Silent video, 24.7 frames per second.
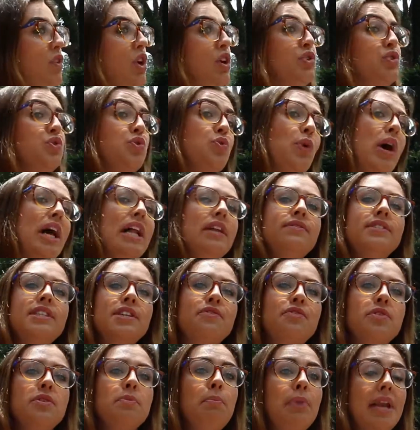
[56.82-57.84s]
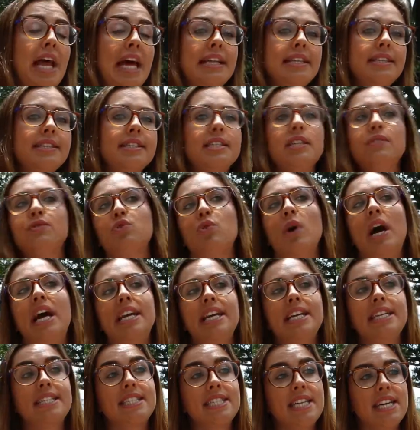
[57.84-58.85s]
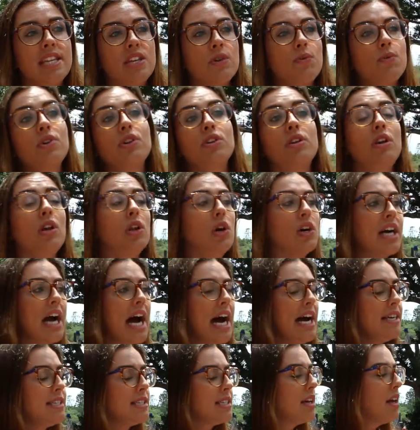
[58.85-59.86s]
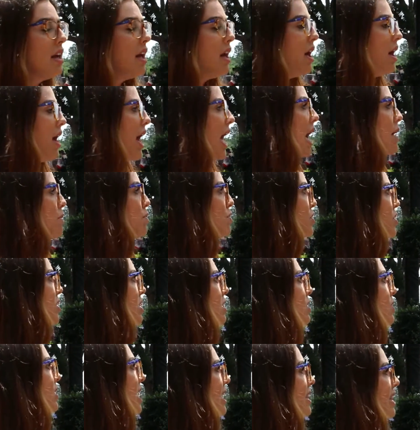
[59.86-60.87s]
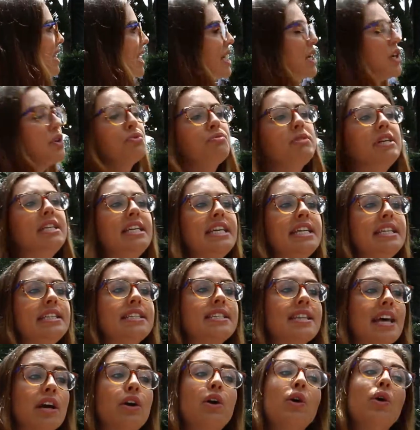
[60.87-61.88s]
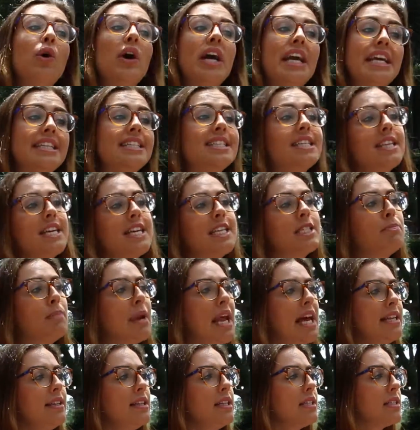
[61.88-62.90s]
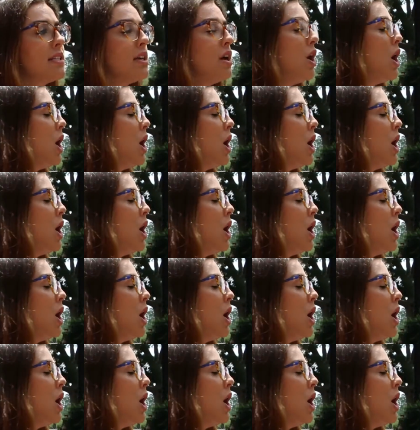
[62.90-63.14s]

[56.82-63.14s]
we've got 12 different blends of Twinings tea that we're going to look at. Uh, we're going to look at the ingredients that go into these blends,